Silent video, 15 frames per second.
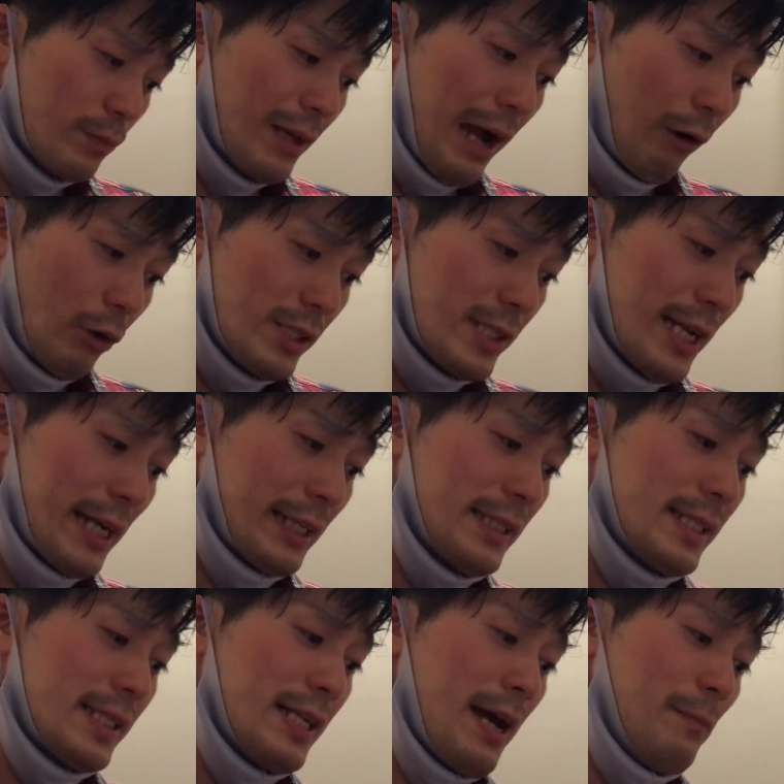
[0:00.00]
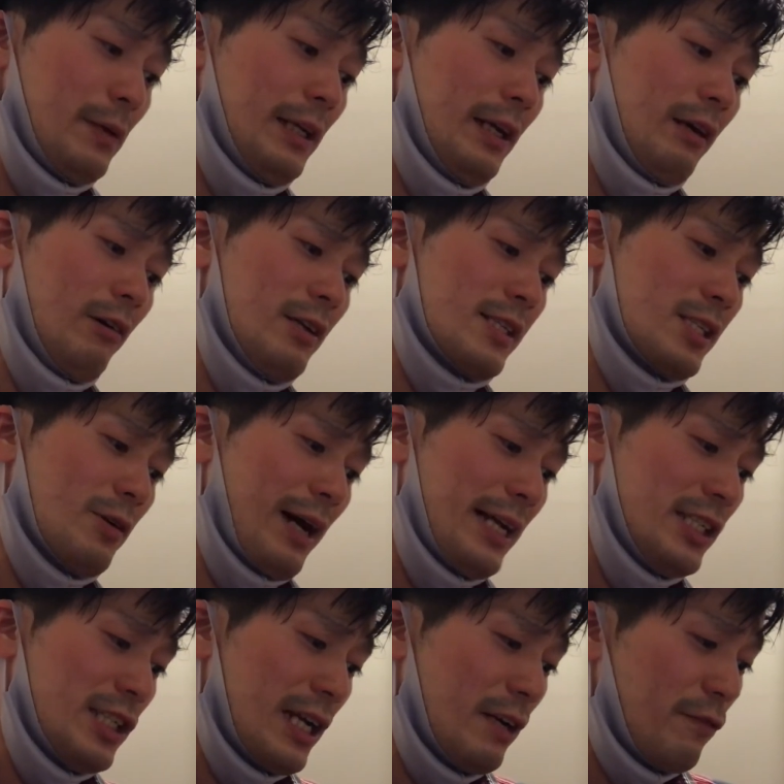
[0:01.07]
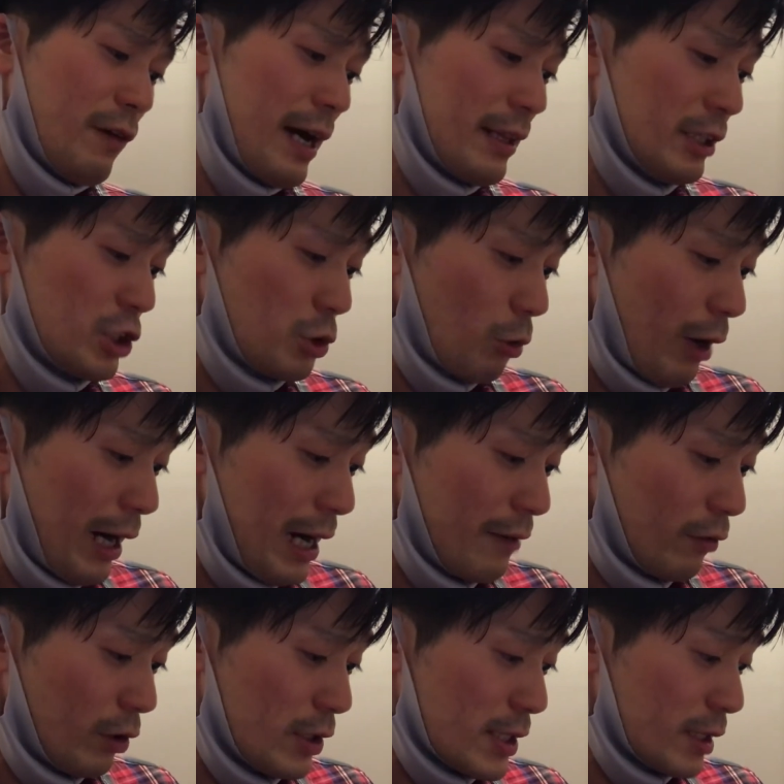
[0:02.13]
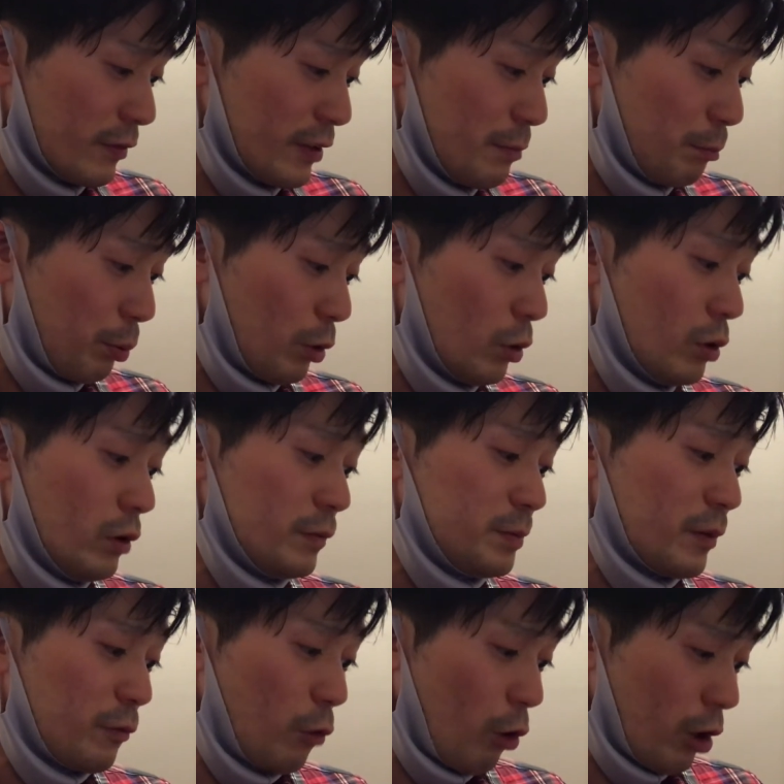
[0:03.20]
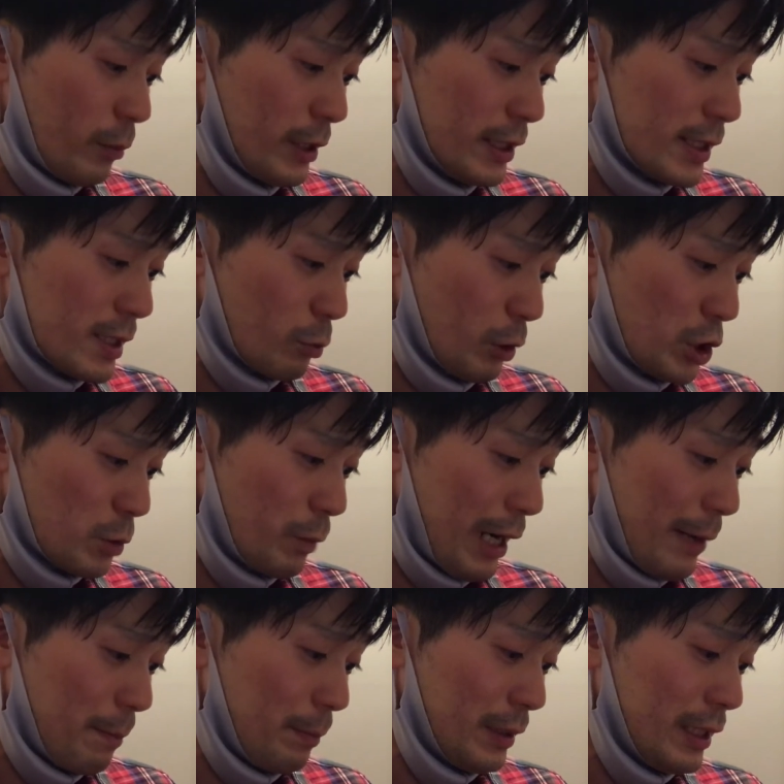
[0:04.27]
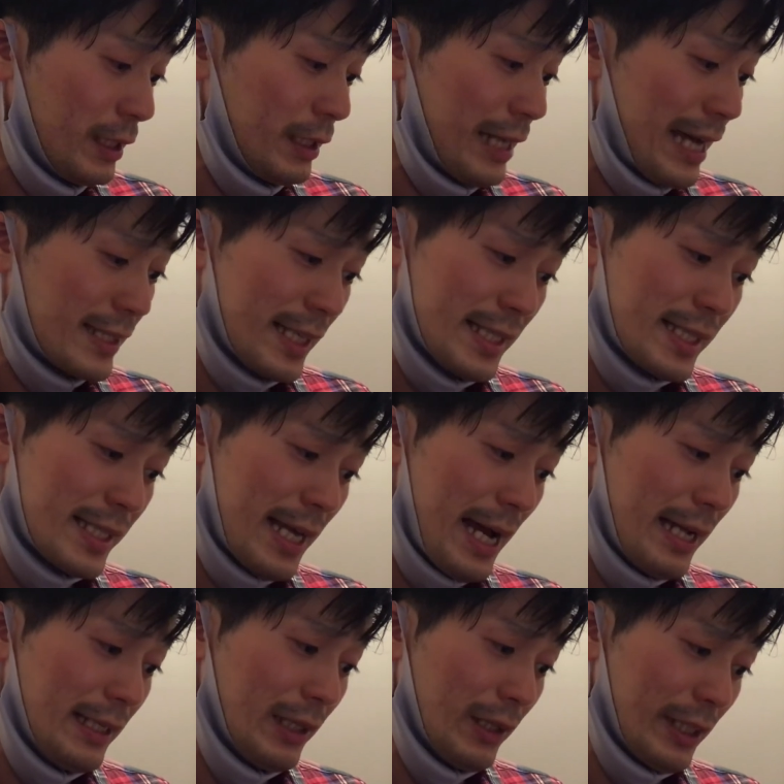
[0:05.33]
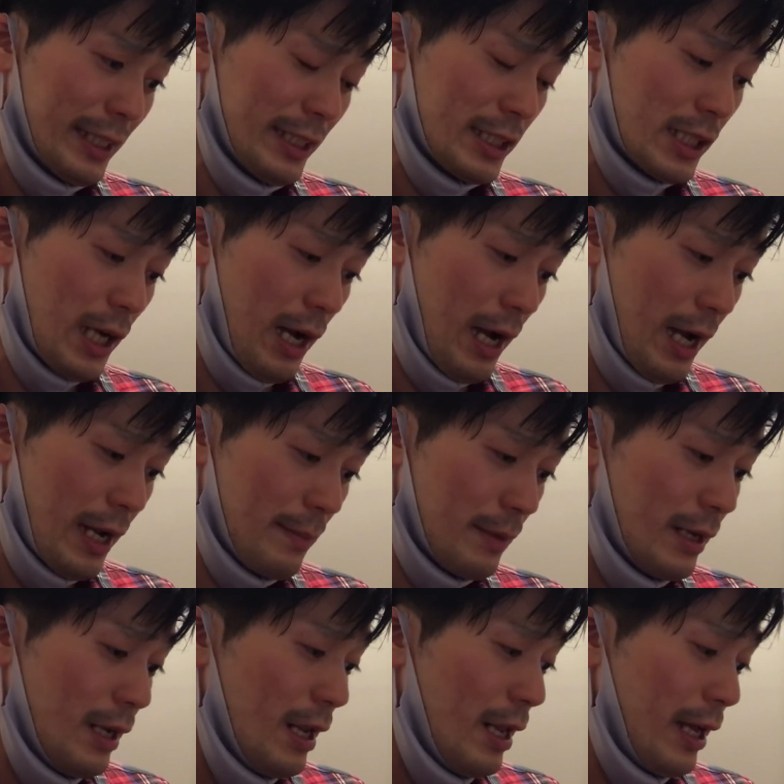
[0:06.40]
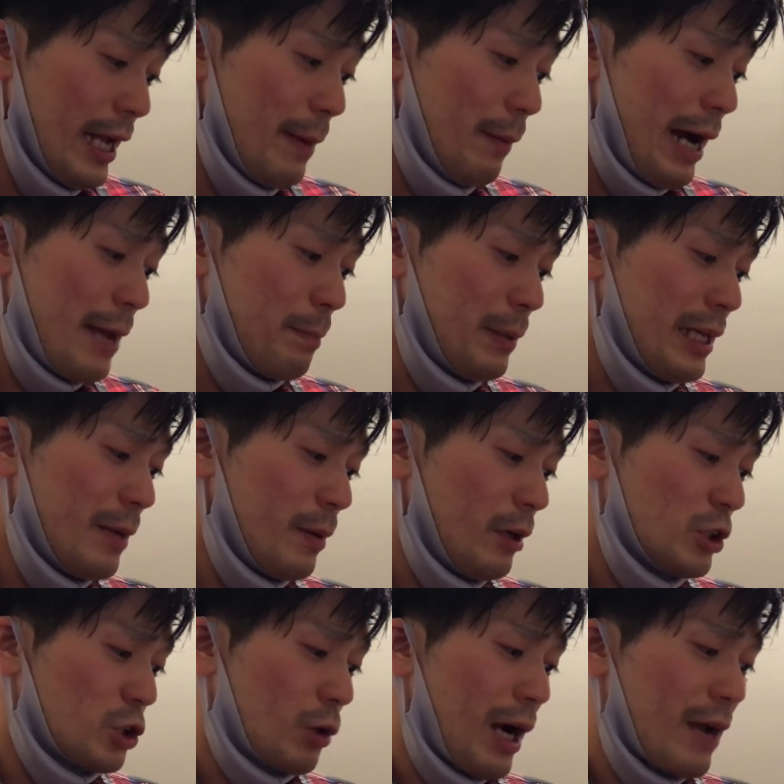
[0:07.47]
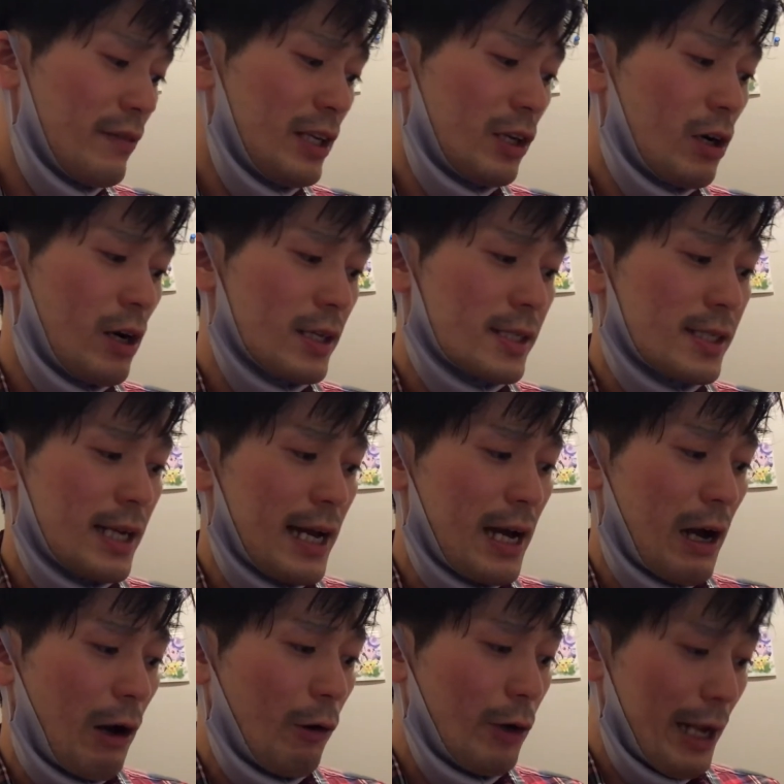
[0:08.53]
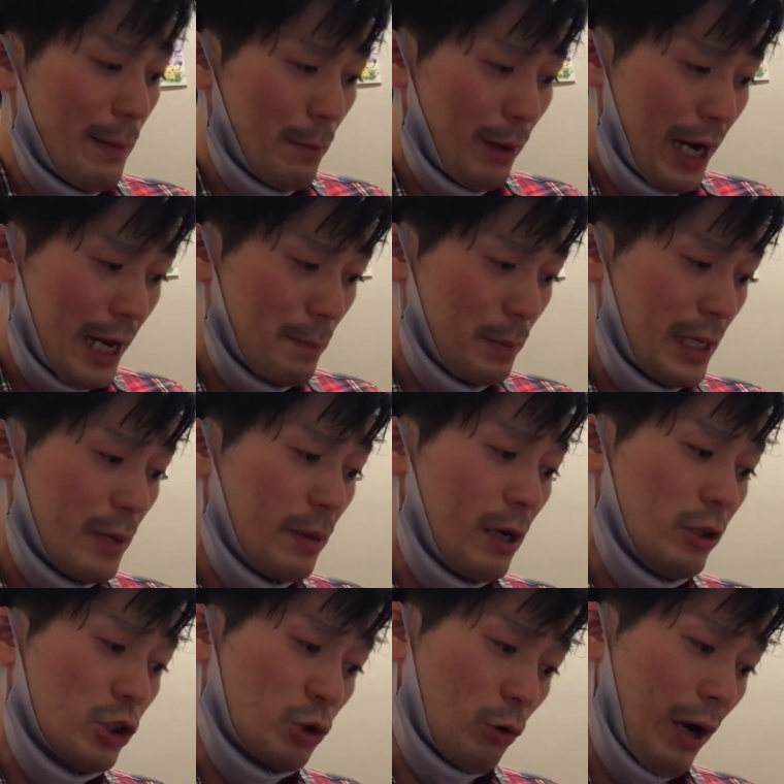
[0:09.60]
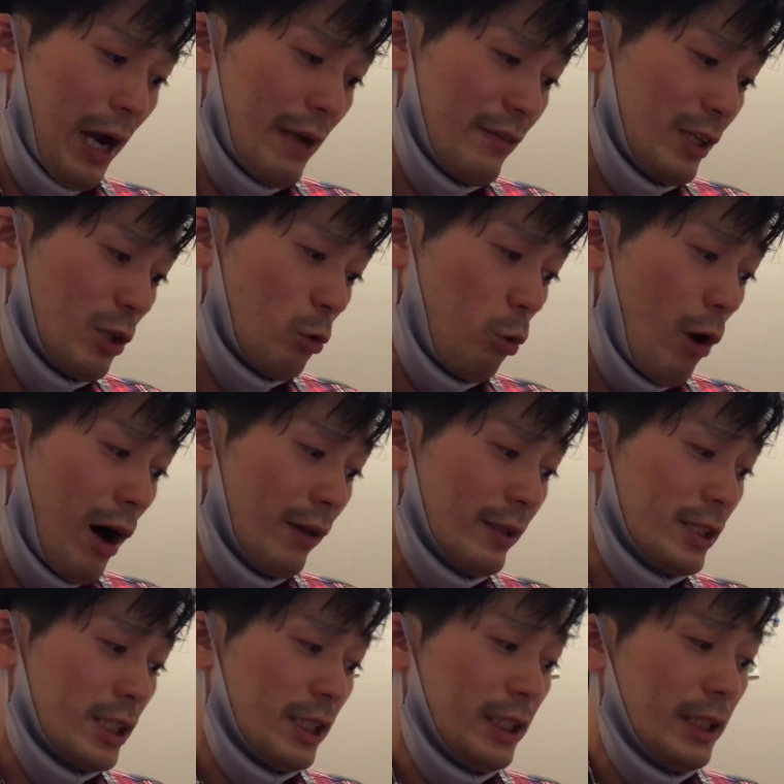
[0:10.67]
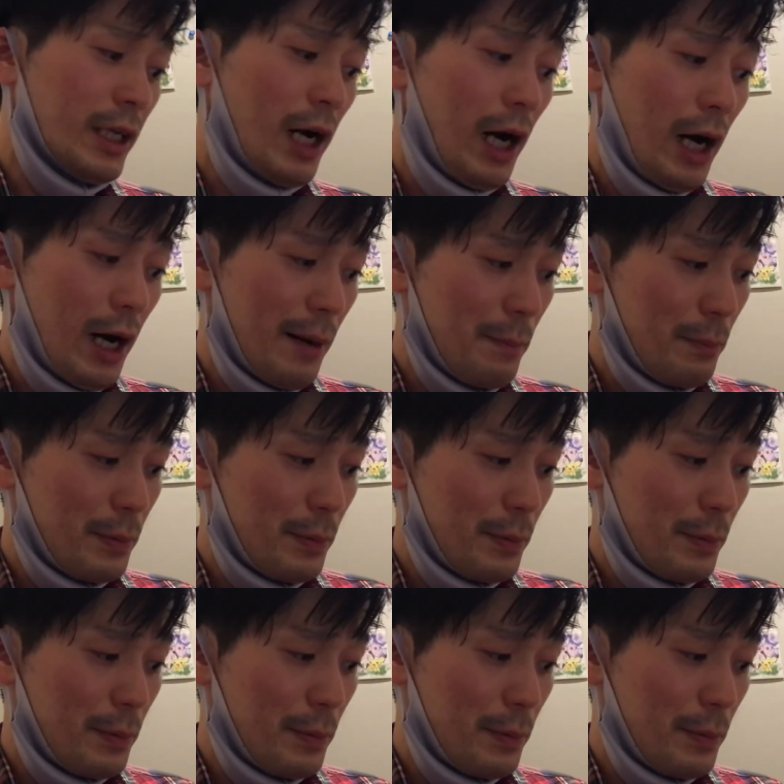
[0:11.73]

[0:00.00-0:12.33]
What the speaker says: our second step here is to identify the drivers of improved performance, which might be, as I said, lead time. It might be about driving costs down. It might be about driving quality up.